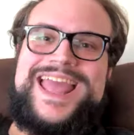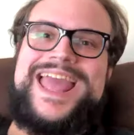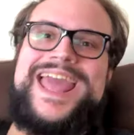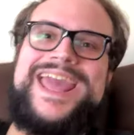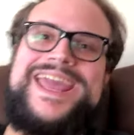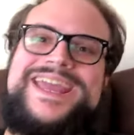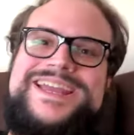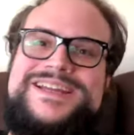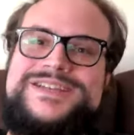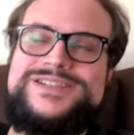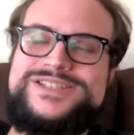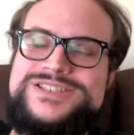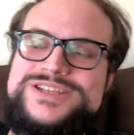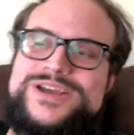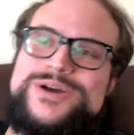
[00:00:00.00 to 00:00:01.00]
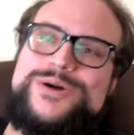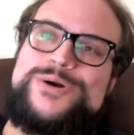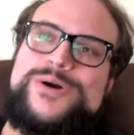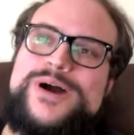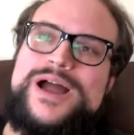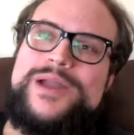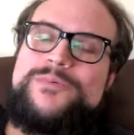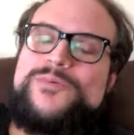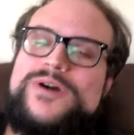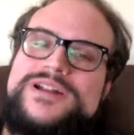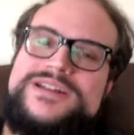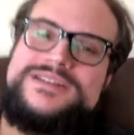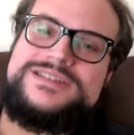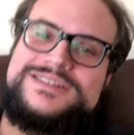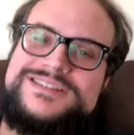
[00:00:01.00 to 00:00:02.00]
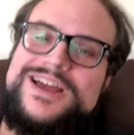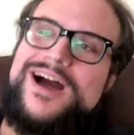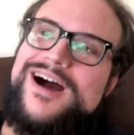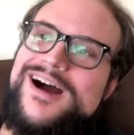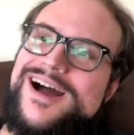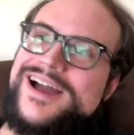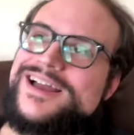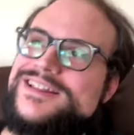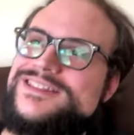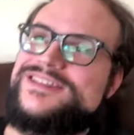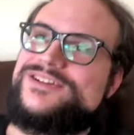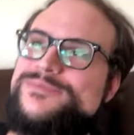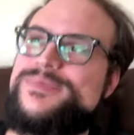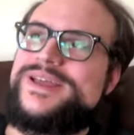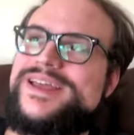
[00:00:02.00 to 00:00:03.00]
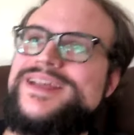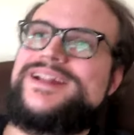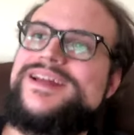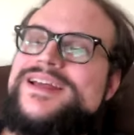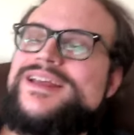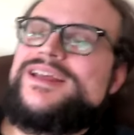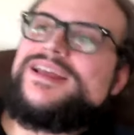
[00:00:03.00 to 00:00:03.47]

Hey, so I wanted to talk a little bit